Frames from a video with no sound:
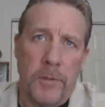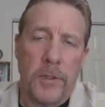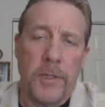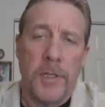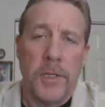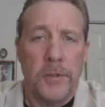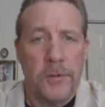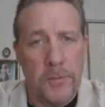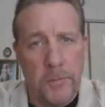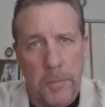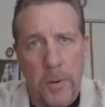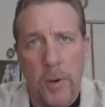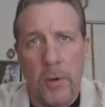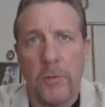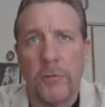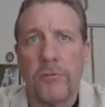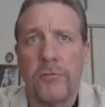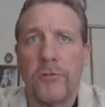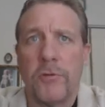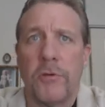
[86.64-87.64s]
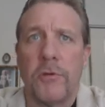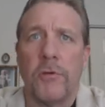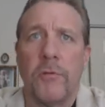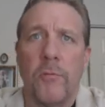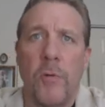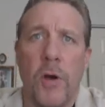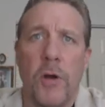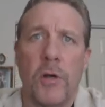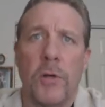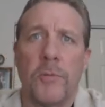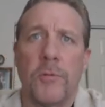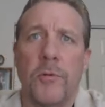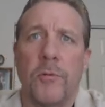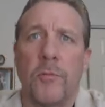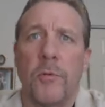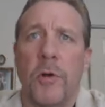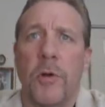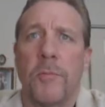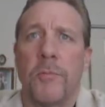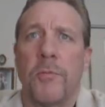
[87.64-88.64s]
Looking at the post, welcome
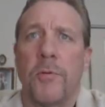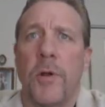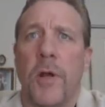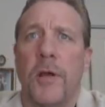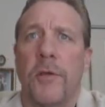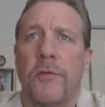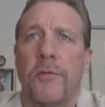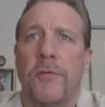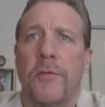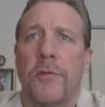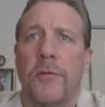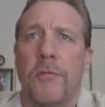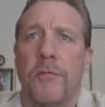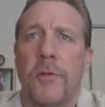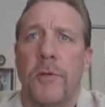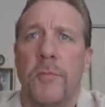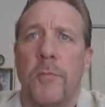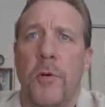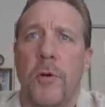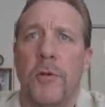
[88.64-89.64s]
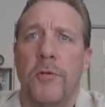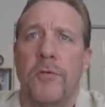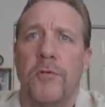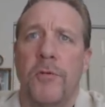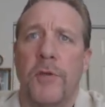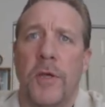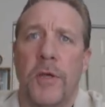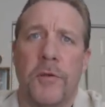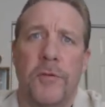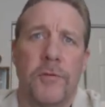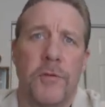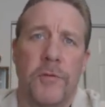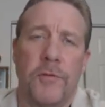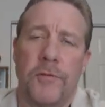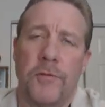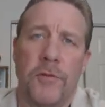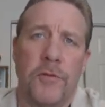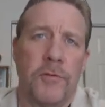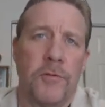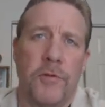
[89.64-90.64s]
to WordPress 3.6.
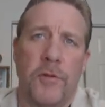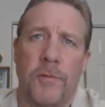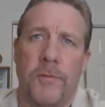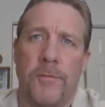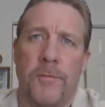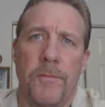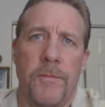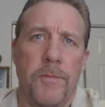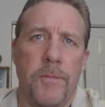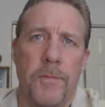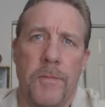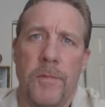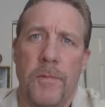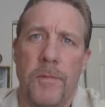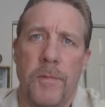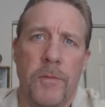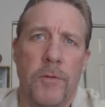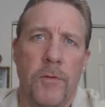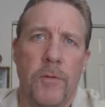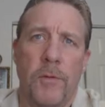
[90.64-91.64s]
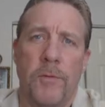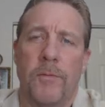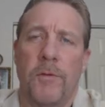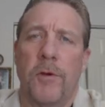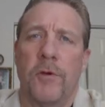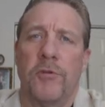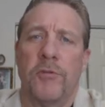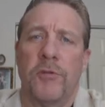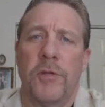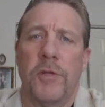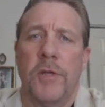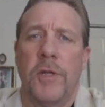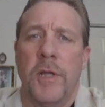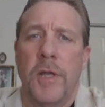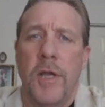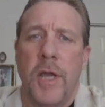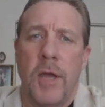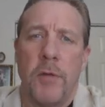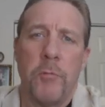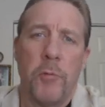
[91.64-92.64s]
It's just a newer version,
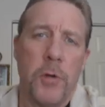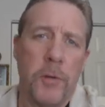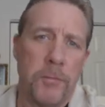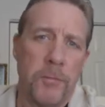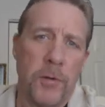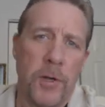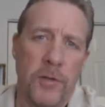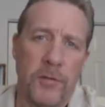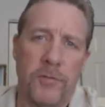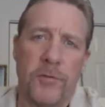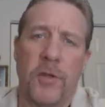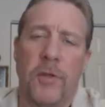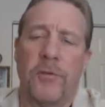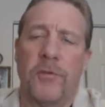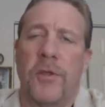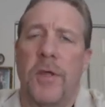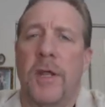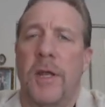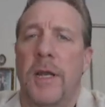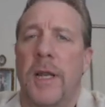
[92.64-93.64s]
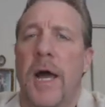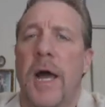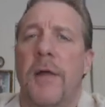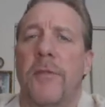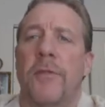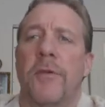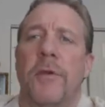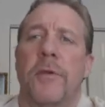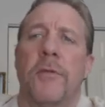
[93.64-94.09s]
and WordPress does that a lot.